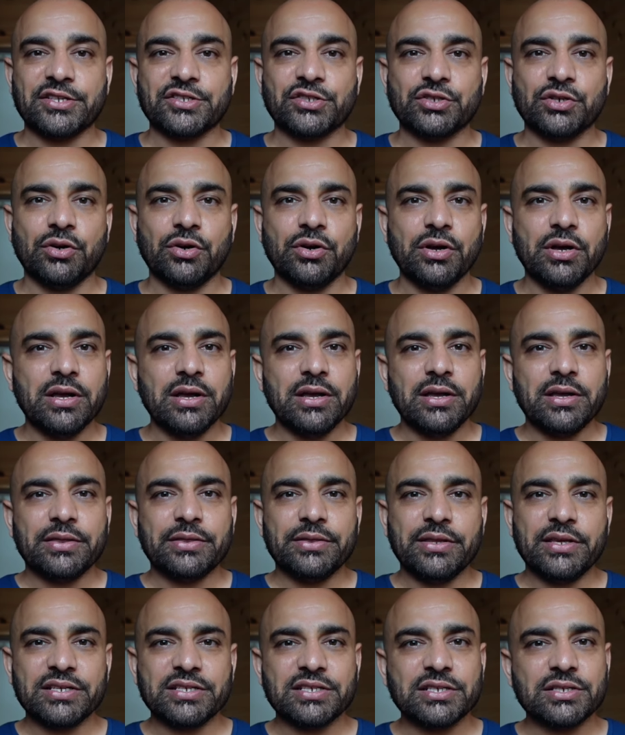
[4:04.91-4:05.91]
So
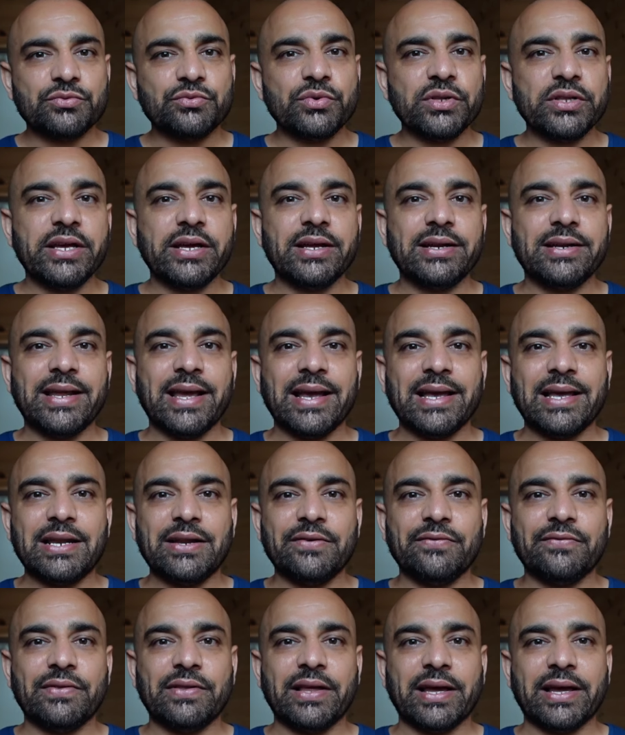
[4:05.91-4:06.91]
this is really a
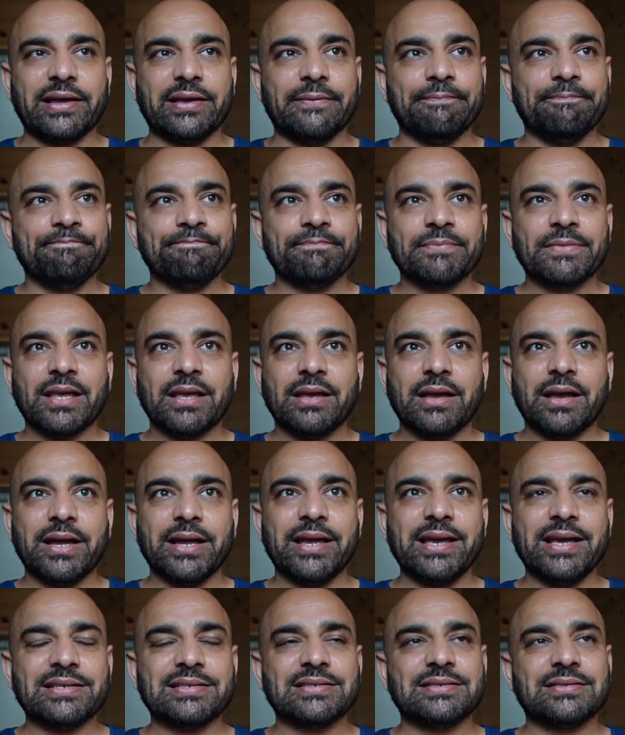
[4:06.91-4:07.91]
negative, like, I
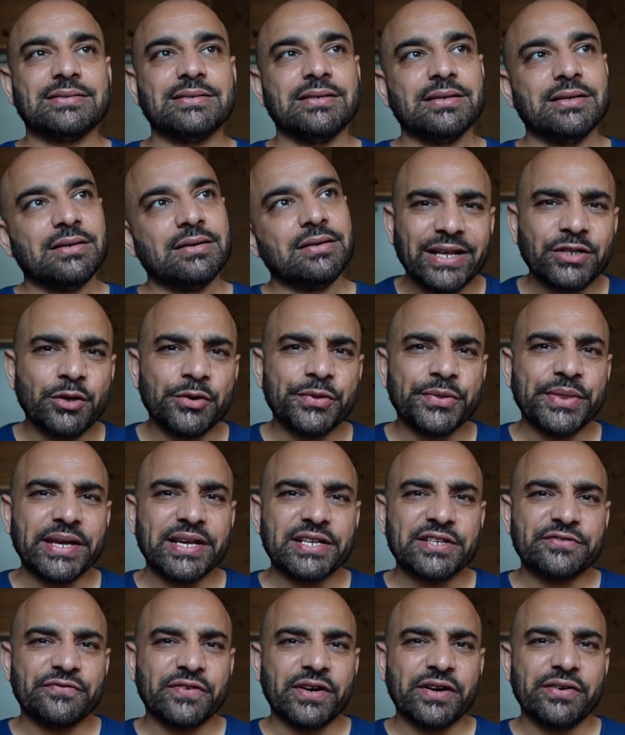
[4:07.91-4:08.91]
guess, I don't think
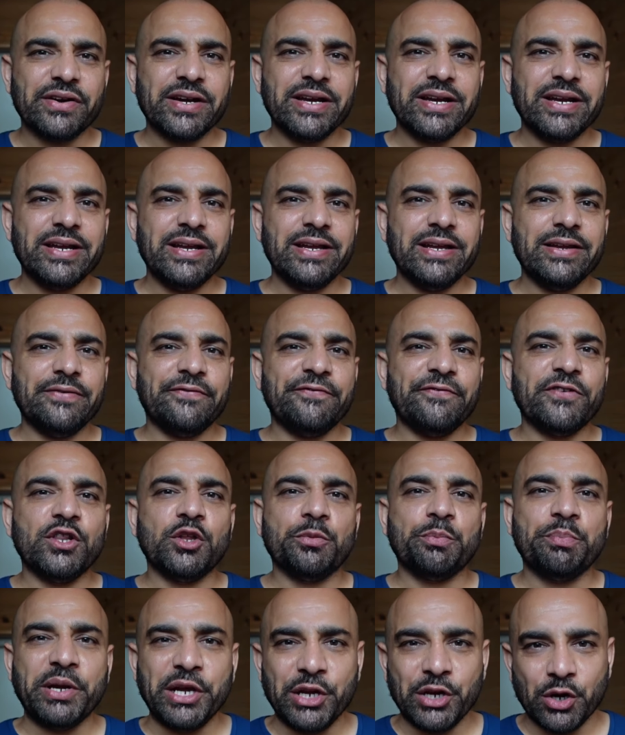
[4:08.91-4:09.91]
it's very
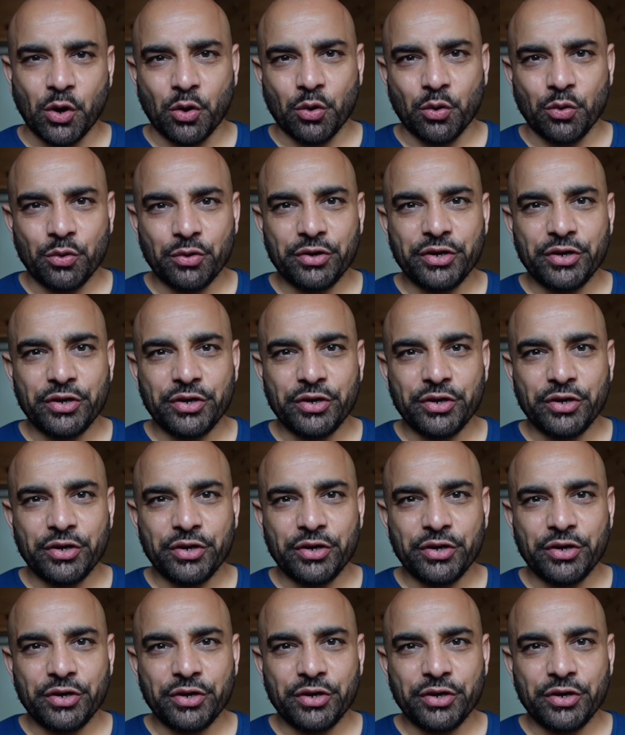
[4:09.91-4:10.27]
Filipino.